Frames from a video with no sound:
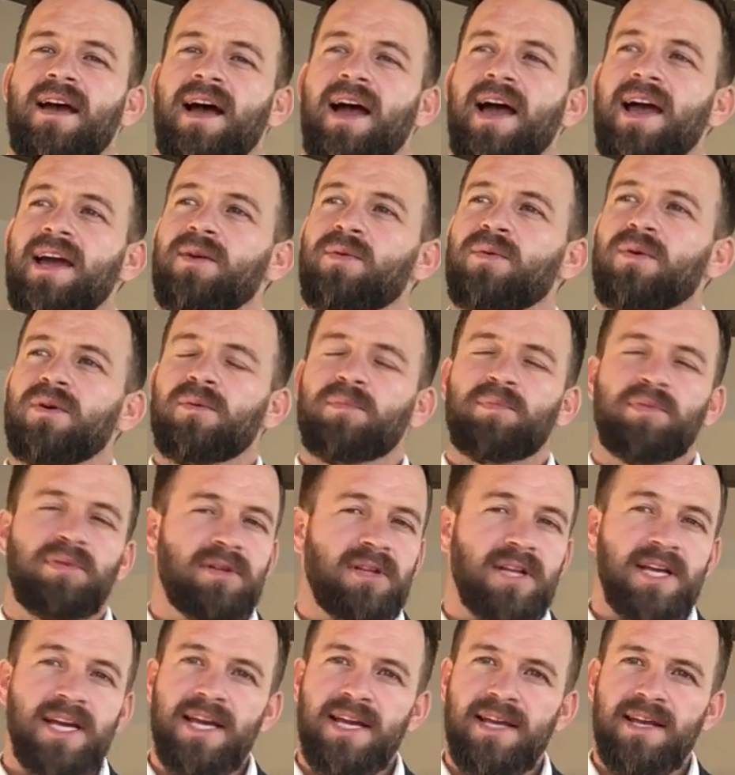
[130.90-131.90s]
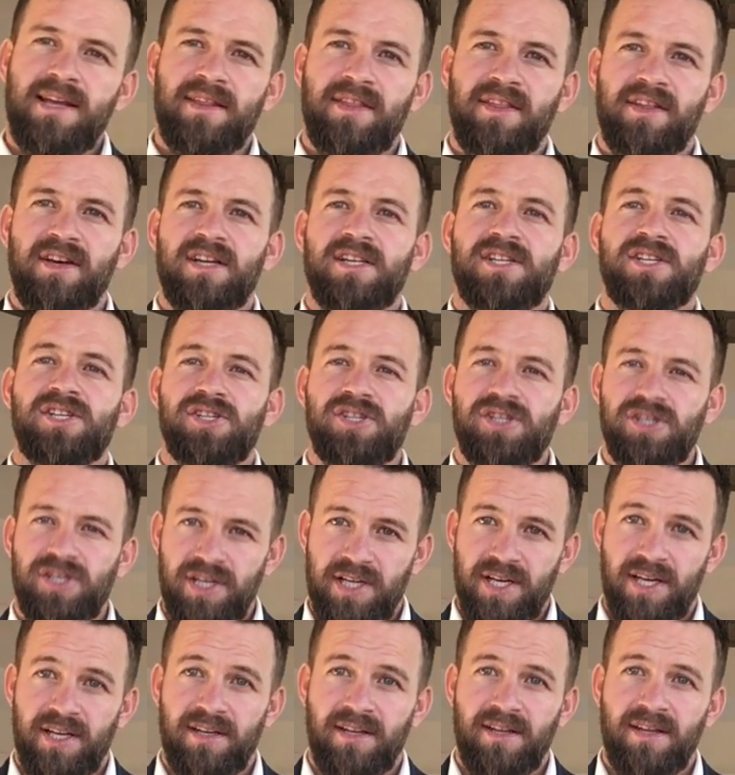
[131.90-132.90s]
I will play the
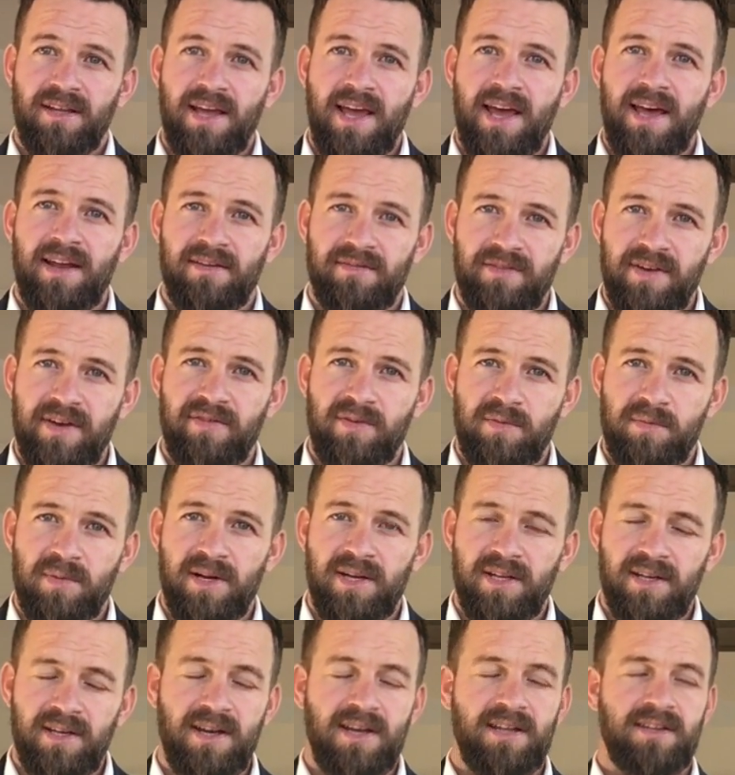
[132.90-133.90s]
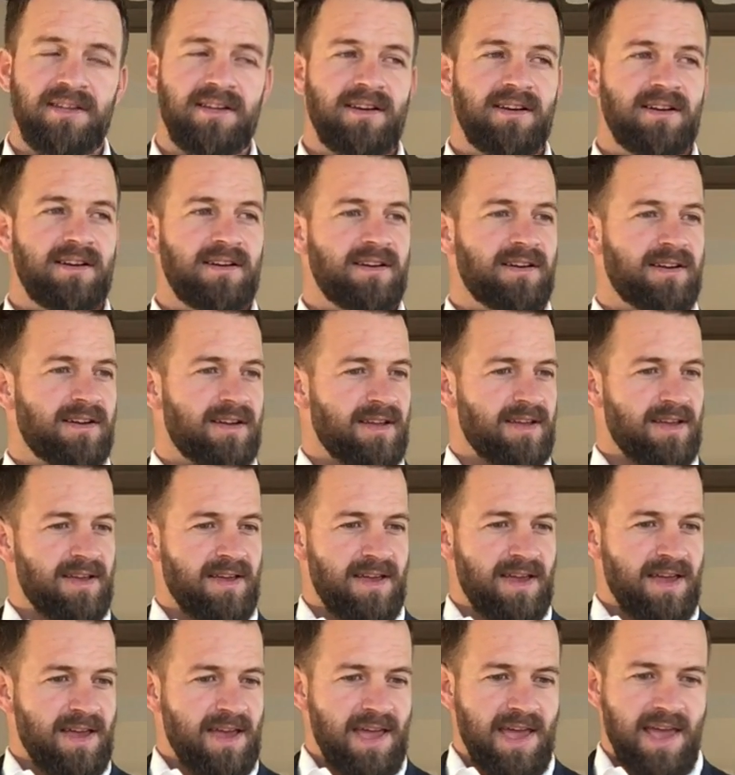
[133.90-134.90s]
shit out of everybody on there.
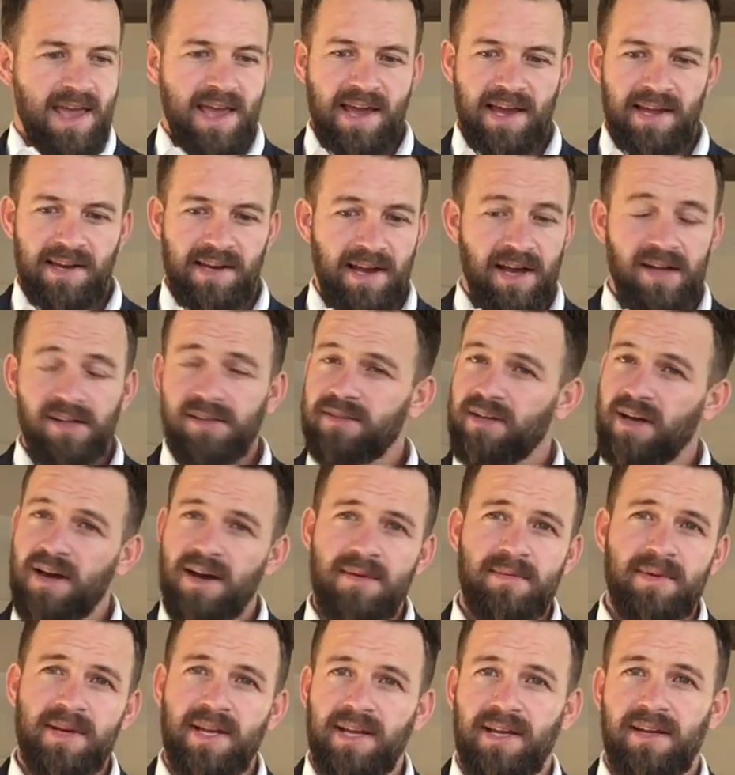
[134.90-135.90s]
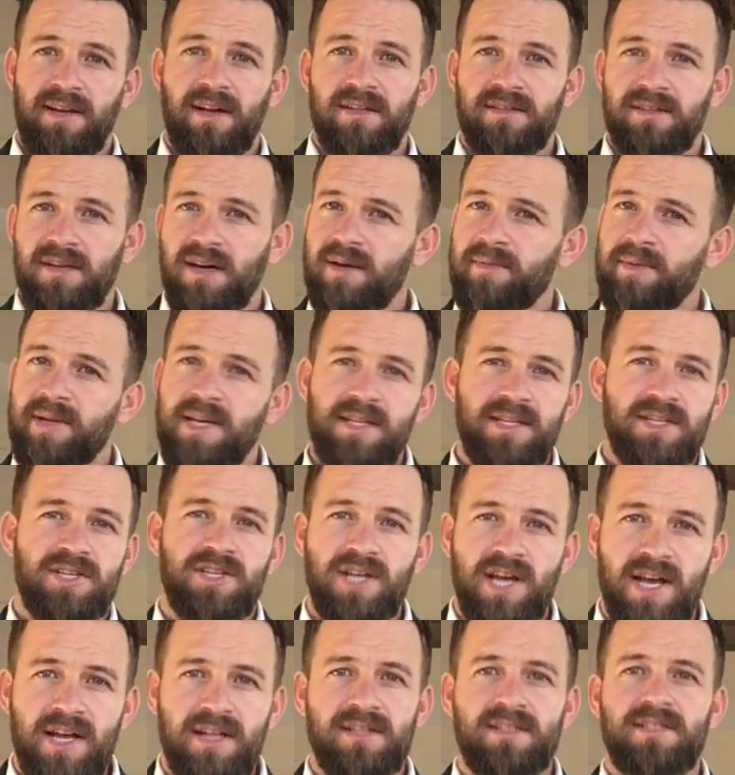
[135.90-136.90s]
And I'll dominate. I'll dominate the
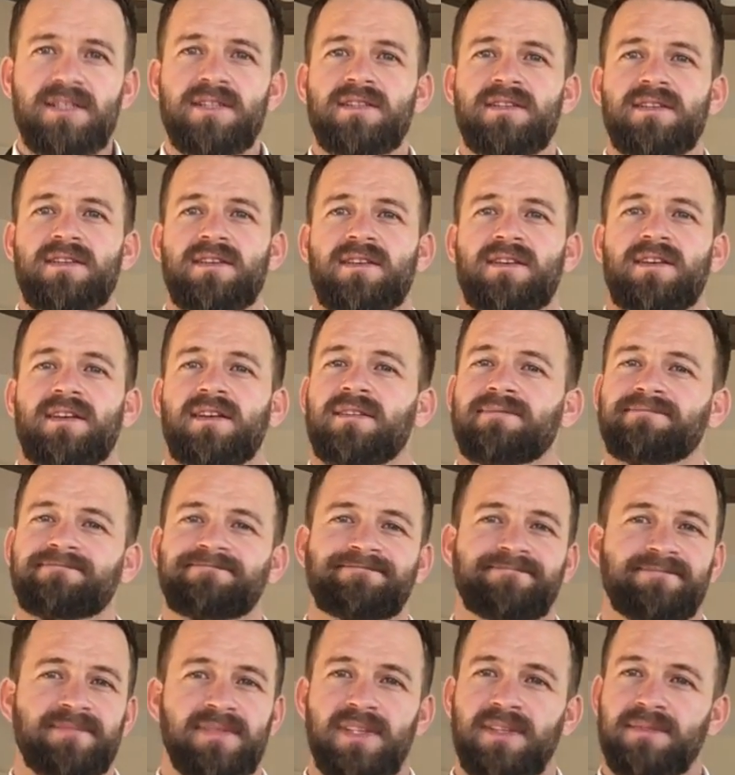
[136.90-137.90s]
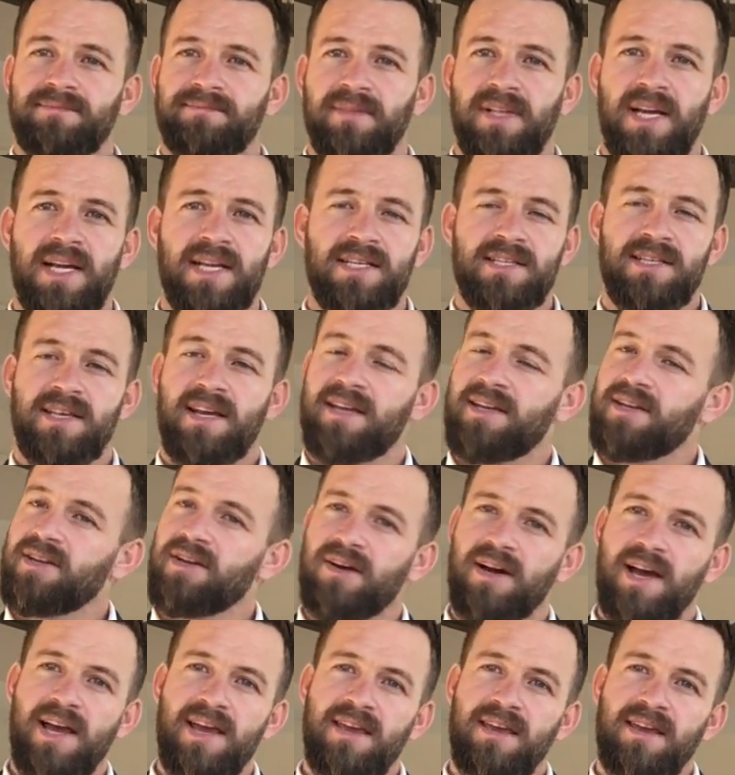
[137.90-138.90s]
challenges. Like I said, you
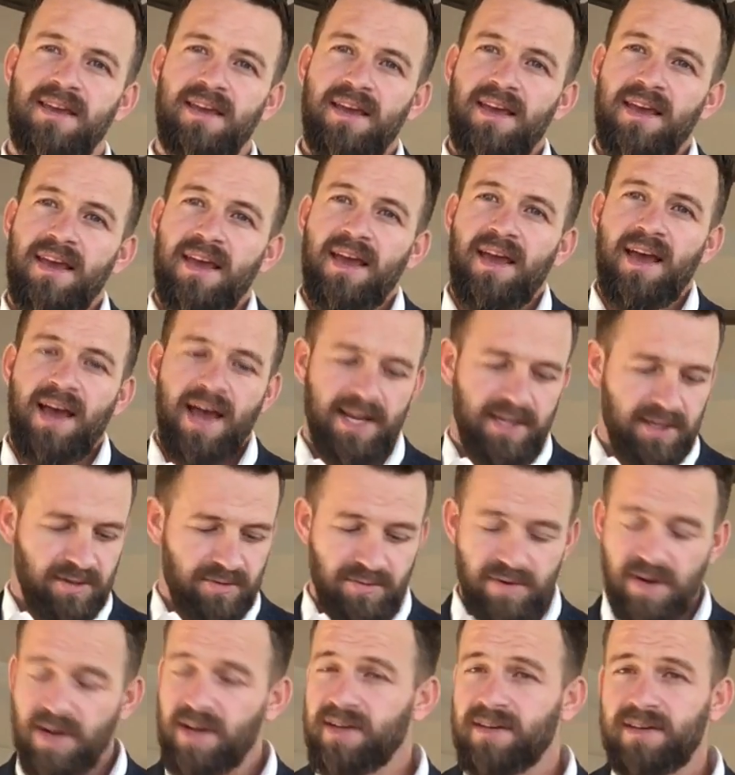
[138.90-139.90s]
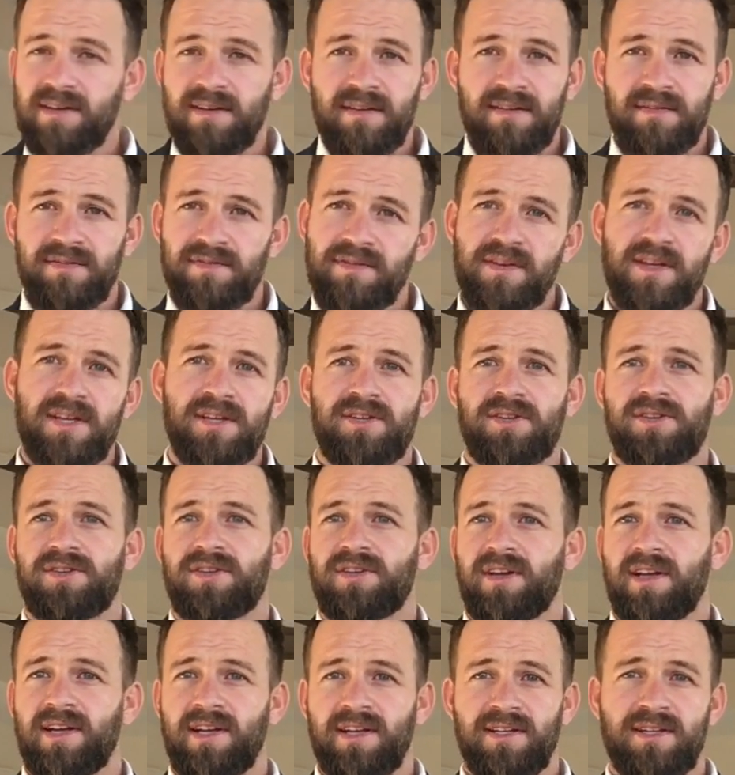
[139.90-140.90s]
know, I can run, fish,
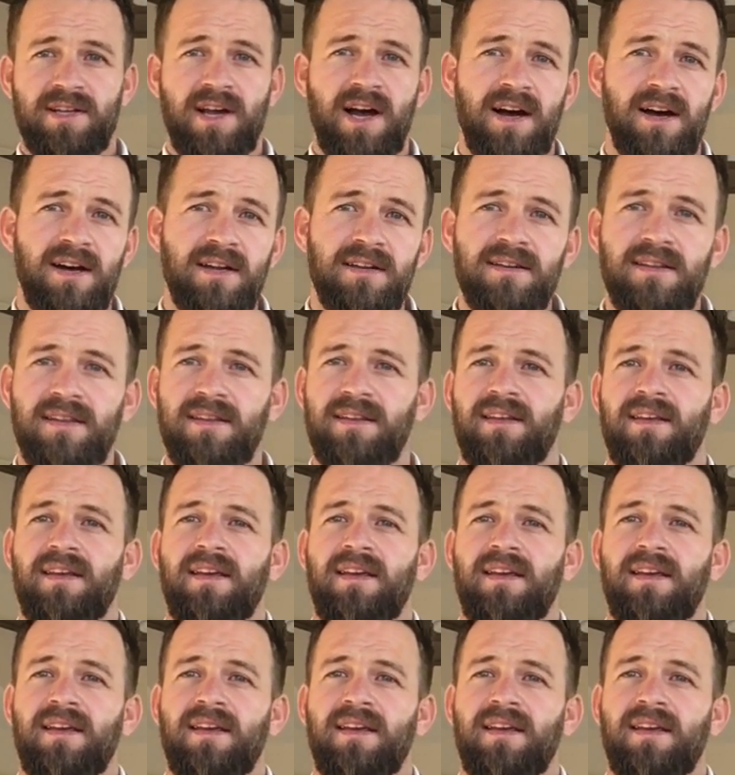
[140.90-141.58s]
and hunt.